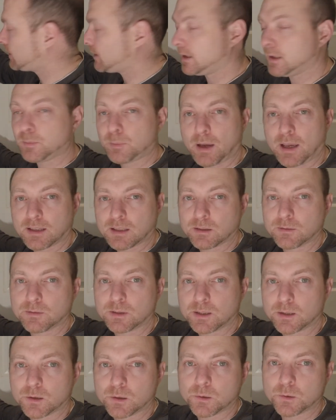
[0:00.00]
this. It is
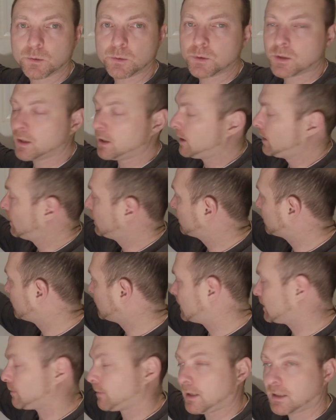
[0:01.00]
passively cooled
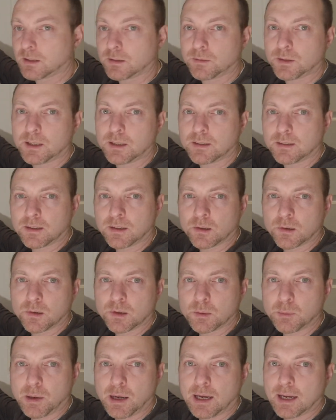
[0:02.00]
through this massive heatsink
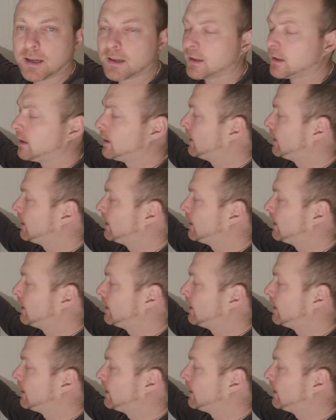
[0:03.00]
on the back,